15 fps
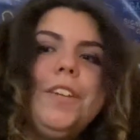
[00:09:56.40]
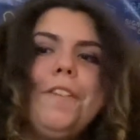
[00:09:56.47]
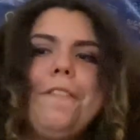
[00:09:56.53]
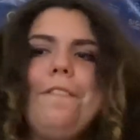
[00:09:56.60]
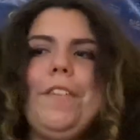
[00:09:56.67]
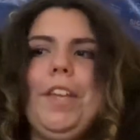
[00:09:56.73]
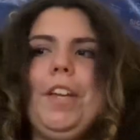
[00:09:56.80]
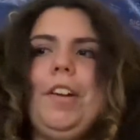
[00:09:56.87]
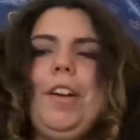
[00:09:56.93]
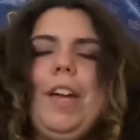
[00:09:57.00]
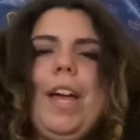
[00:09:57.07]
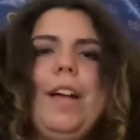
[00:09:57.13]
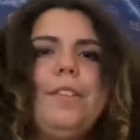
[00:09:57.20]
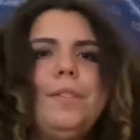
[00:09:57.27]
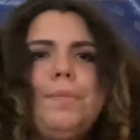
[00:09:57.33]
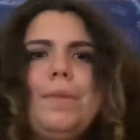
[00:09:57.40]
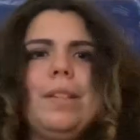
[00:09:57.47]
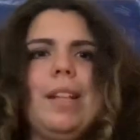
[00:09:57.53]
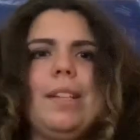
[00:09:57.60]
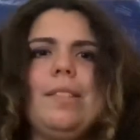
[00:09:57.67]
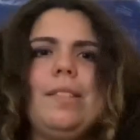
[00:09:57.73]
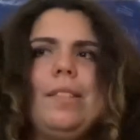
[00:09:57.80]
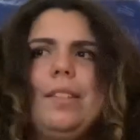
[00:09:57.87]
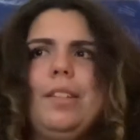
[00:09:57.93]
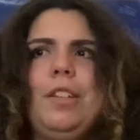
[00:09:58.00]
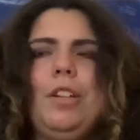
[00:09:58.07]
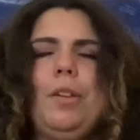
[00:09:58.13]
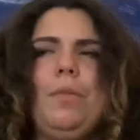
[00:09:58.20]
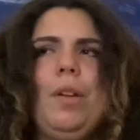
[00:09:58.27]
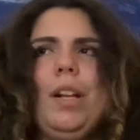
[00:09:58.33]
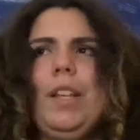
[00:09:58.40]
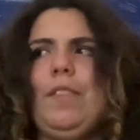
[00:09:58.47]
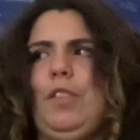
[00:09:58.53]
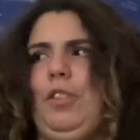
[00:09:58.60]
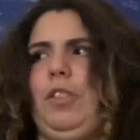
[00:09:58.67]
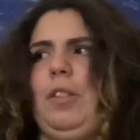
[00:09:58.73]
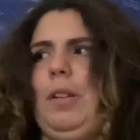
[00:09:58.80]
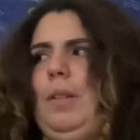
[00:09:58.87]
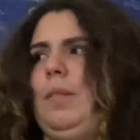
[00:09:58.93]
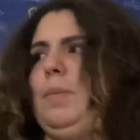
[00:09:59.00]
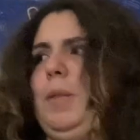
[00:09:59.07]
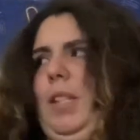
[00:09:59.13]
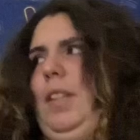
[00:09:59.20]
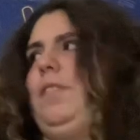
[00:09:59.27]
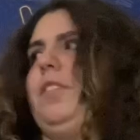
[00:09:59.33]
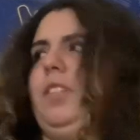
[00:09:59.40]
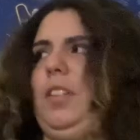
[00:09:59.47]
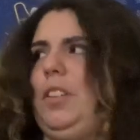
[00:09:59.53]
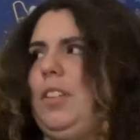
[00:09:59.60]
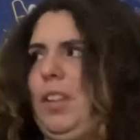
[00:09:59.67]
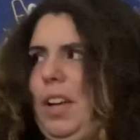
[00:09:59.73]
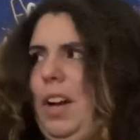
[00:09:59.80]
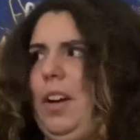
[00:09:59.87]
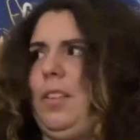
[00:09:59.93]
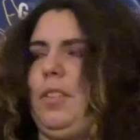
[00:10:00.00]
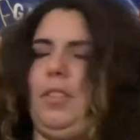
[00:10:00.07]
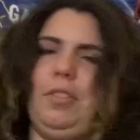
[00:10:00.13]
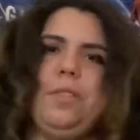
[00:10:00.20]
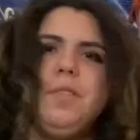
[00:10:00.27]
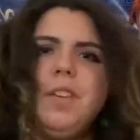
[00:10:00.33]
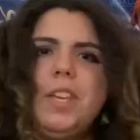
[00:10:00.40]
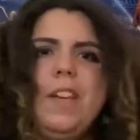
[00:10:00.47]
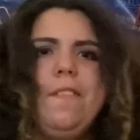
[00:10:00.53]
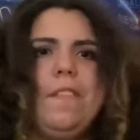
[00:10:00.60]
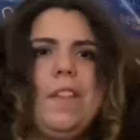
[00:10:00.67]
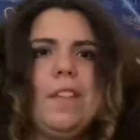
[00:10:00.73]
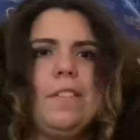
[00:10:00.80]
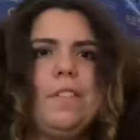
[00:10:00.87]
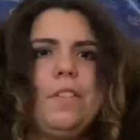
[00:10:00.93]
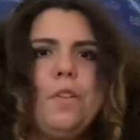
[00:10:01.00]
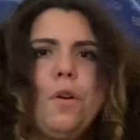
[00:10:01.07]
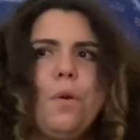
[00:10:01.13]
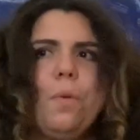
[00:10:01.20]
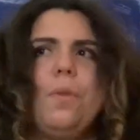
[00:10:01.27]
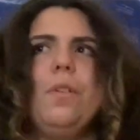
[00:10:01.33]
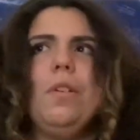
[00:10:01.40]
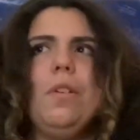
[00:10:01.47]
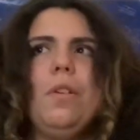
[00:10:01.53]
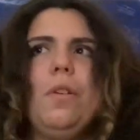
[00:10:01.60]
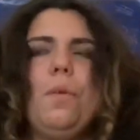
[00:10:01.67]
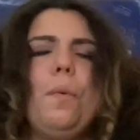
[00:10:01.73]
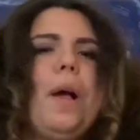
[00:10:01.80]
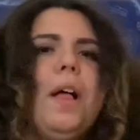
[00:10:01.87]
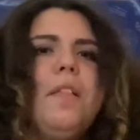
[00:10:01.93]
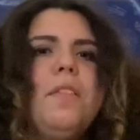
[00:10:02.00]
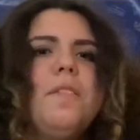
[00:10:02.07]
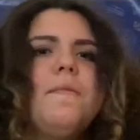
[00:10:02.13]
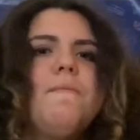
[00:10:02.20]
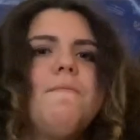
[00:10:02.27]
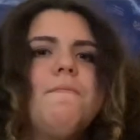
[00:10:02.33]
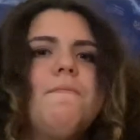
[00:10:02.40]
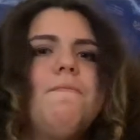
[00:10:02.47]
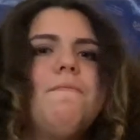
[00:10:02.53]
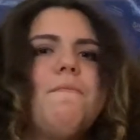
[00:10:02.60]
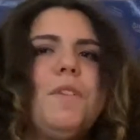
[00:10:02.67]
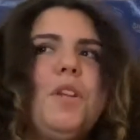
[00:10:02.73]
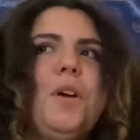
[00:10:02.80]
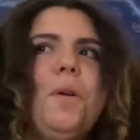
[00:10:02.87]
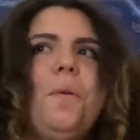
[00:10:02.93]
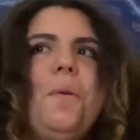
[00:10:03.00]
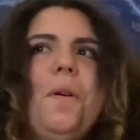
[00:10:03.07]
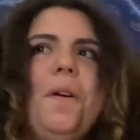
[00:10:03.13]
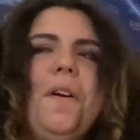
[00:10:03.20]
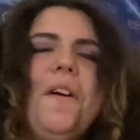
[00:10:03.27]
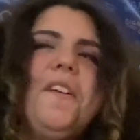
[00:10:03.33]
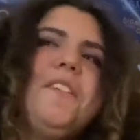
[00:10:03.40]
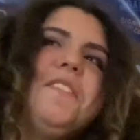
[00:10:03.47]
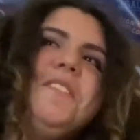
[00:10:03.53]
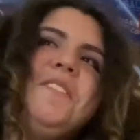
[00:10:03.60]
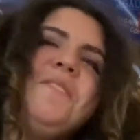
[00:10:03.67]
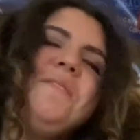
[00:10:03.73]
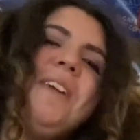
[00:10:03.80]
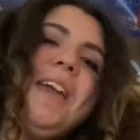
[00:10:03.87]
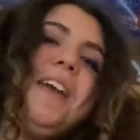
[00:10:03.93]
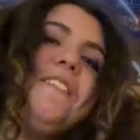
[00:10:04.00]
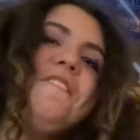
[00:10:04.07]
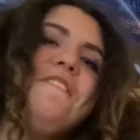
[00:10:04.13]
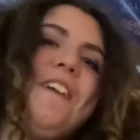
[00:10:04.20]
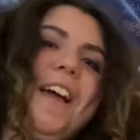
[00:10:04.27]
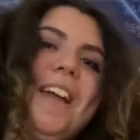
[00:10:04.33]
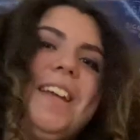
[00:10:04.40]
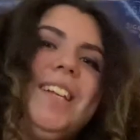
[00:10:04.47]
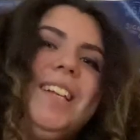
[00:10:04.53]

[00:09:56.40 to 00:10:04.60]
figuring out something that's, you know, not even just specifically your characters. You can give this, you know, well, you know, you can't fight